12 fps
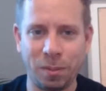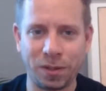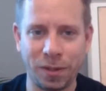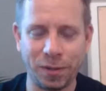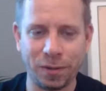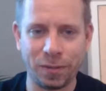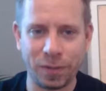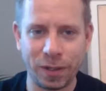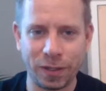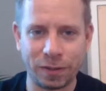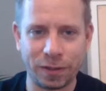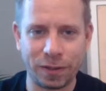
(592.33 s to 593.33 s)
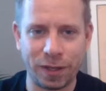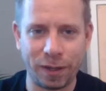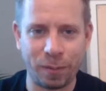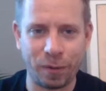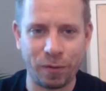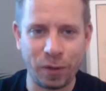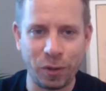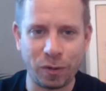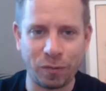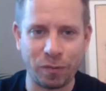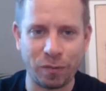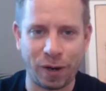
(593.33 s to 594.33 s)
So there's a few
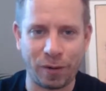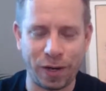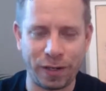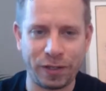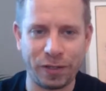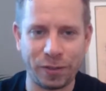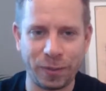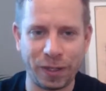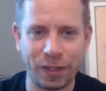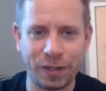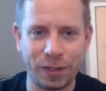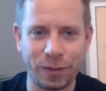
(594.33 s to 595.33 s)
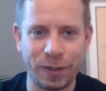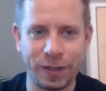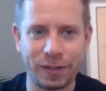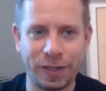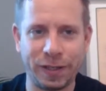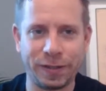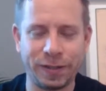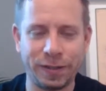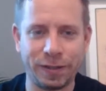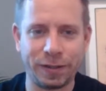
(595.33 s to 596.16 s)
different variations we're going to do in this lesson.